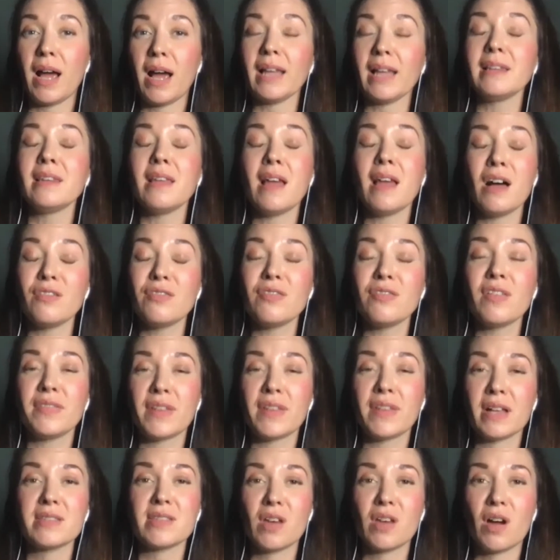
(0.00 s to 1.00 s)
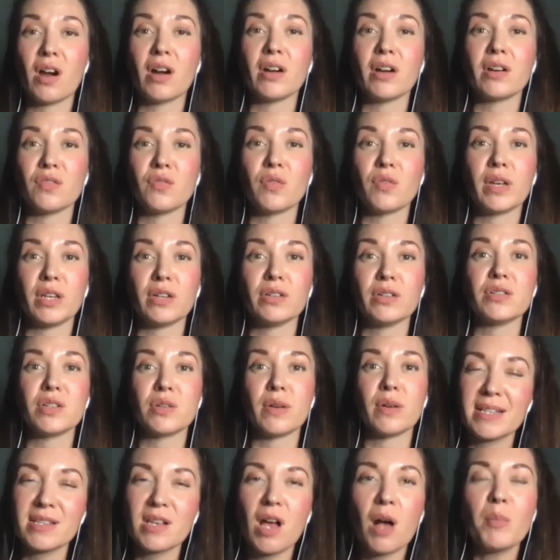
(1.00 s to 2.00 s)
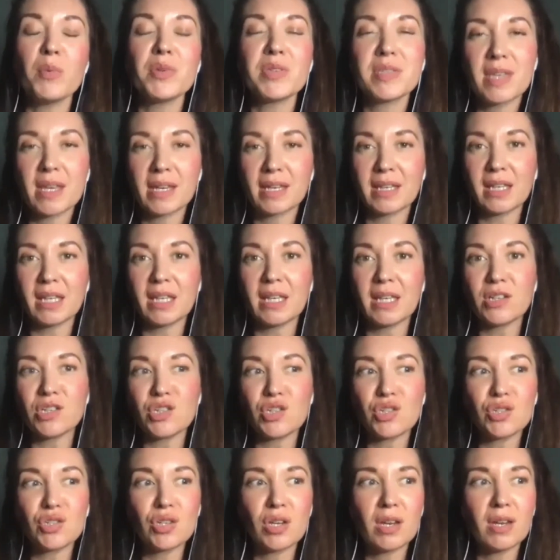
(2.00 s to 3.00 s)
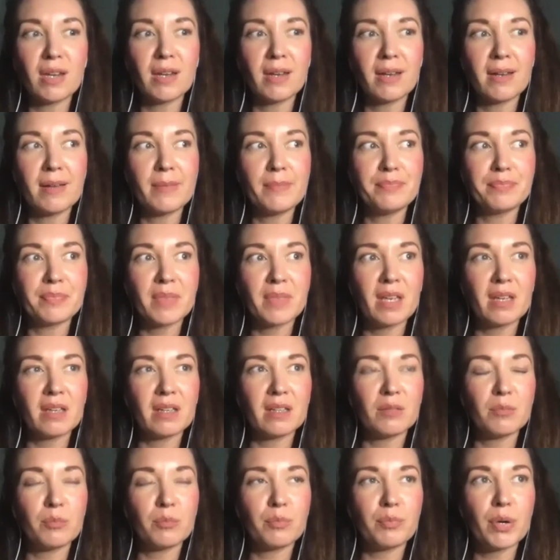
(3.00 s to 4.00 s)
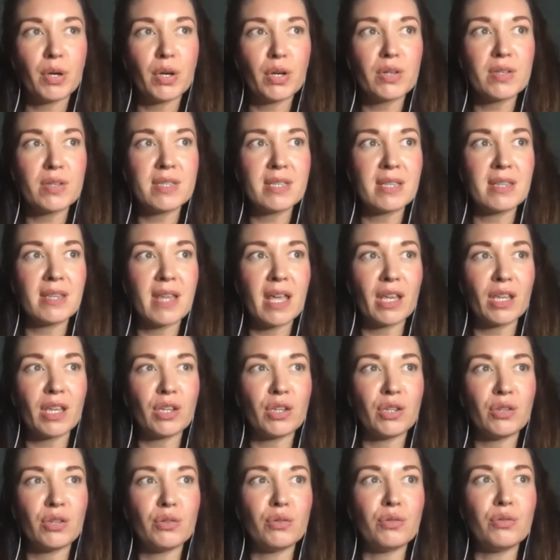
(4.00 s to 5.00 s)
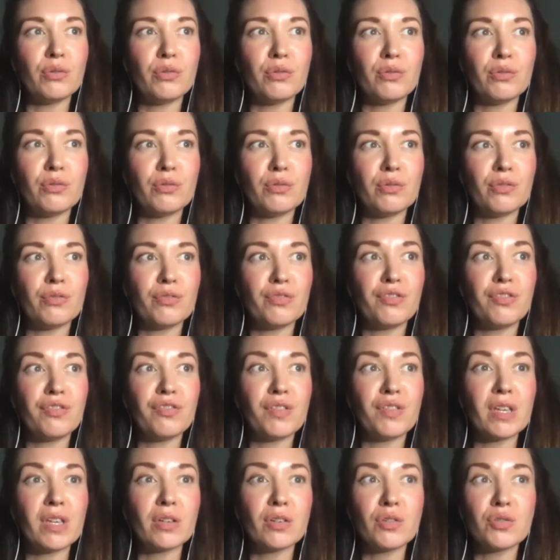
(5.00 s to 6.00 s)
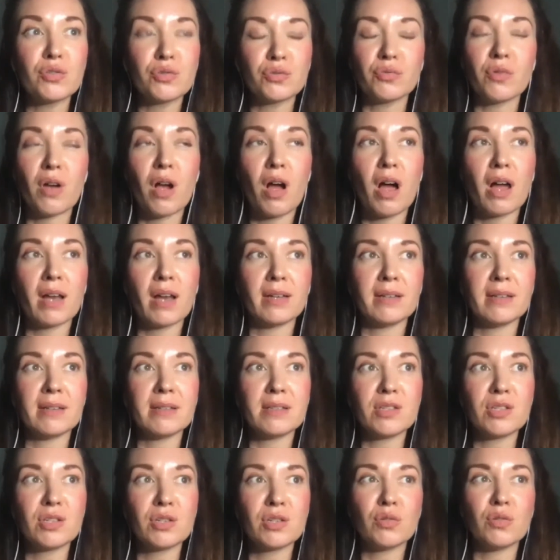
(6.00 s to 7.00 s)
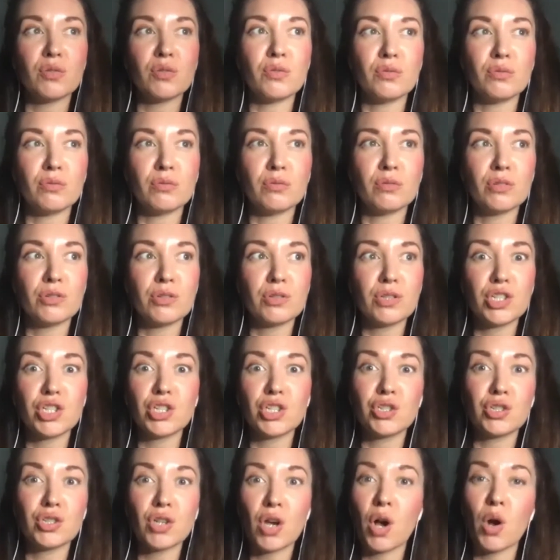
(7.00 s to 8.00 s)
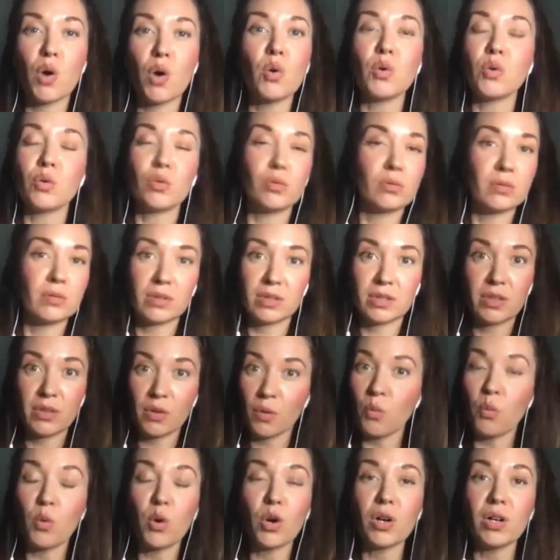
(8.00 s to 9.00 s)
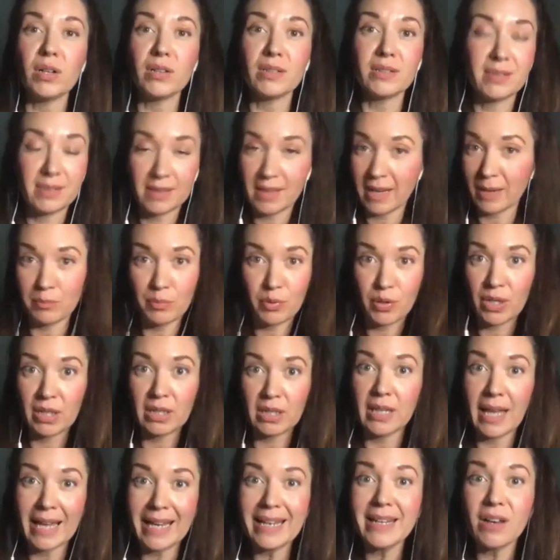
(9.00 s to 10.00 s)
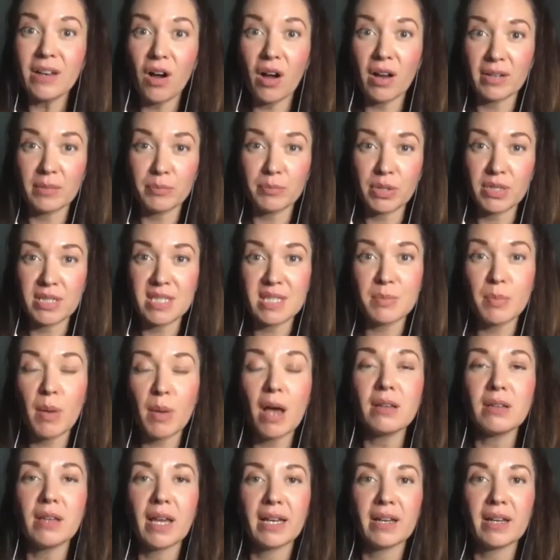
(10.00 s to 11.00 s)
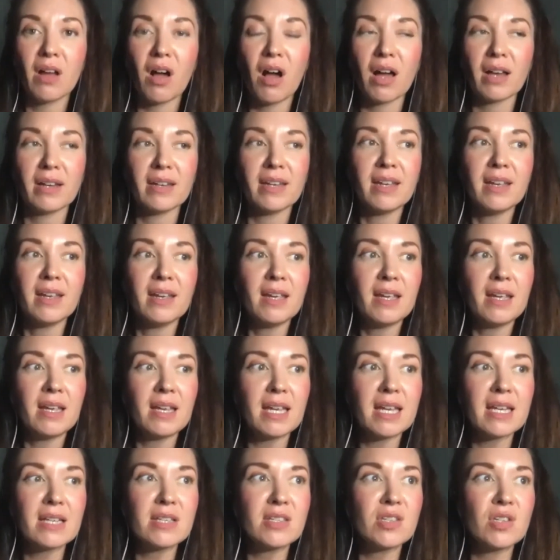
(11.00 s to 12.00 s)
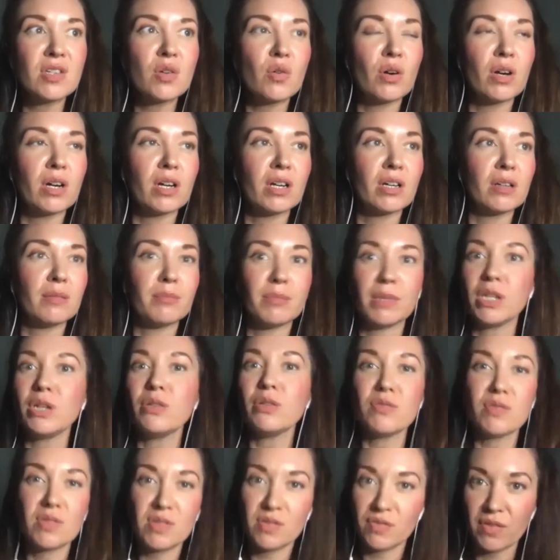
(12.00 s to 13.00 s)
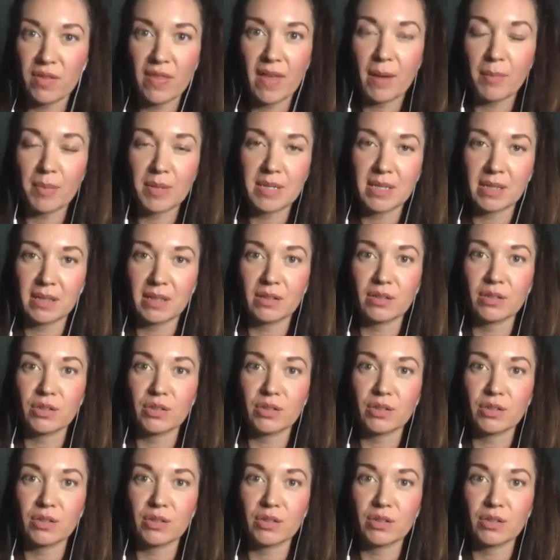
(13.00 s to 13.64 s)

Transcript: love that that's the heart of what you're doing. Almost like each person that you feel drawn to show the world and put a spotlight on is your muse for that particular